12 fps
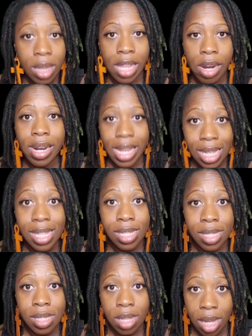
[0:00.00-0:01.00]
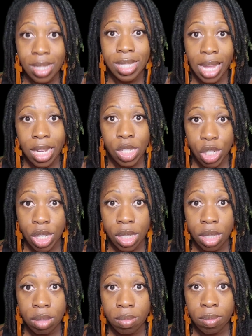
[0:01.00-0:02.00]
there is a
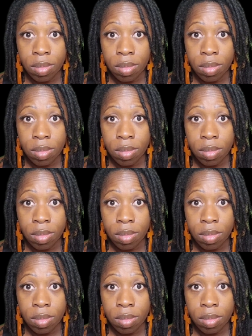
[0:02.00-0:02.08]
section,